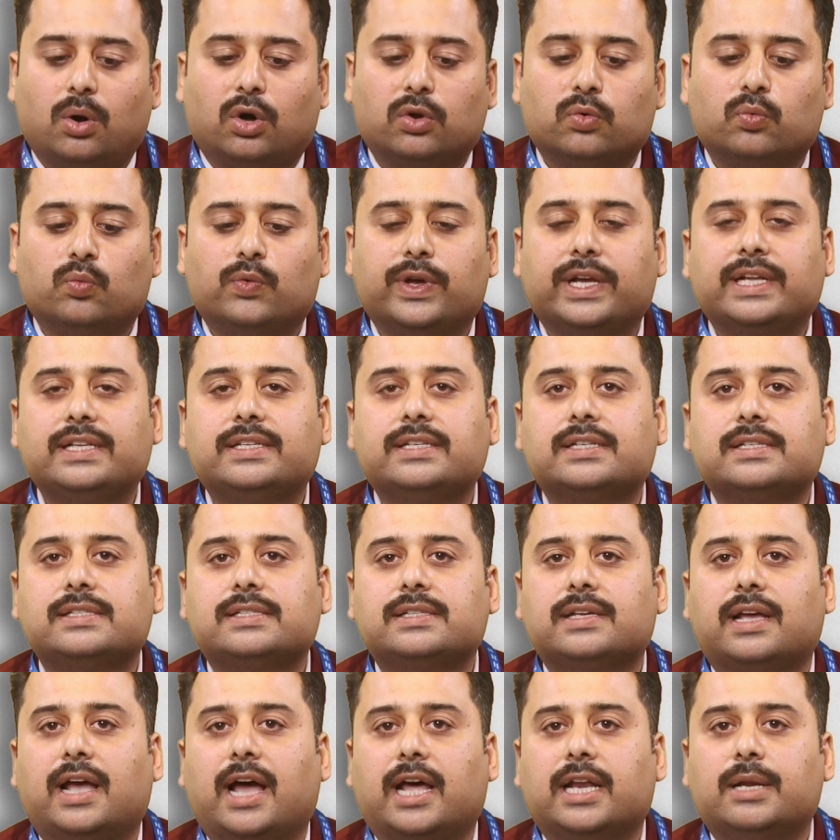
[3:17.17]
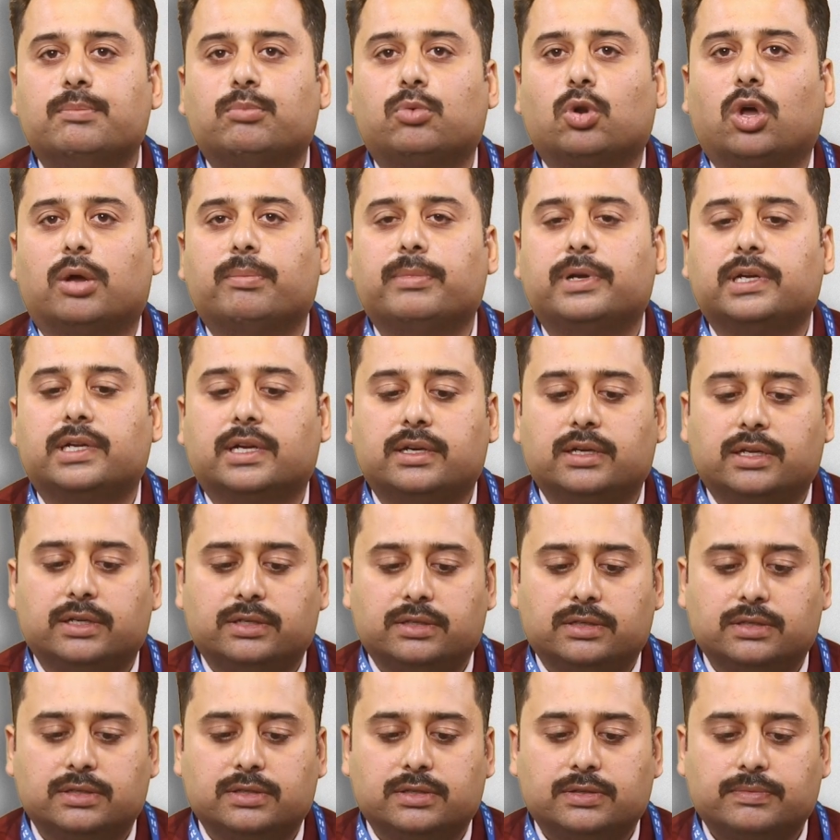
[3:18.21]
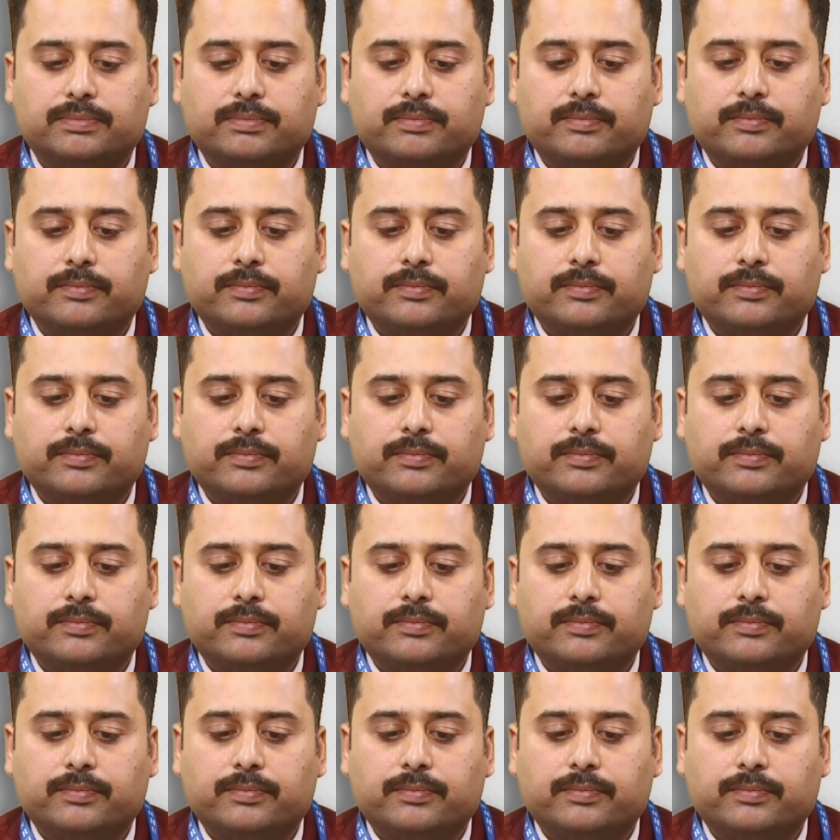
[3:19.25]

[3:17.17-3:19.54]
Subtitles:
on wages and employment conditions.